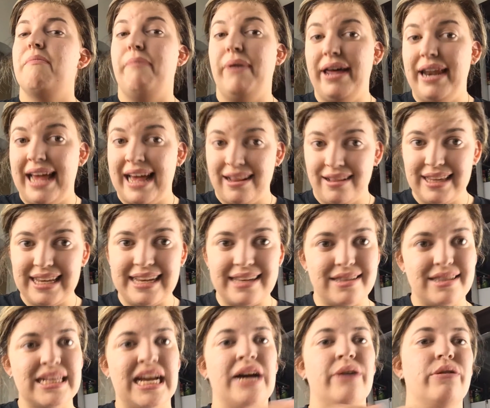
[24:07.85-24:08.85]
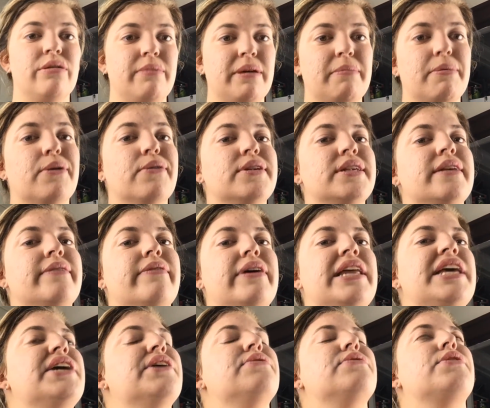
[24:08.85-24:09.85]
but at least I will be posting
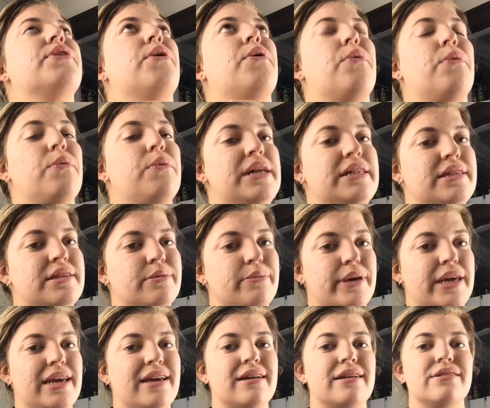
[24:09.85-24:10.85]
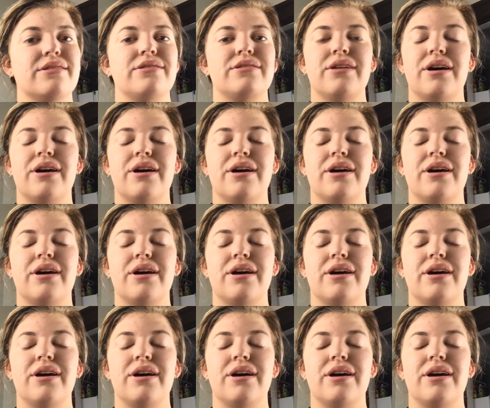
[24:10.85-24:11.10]
videos once a week.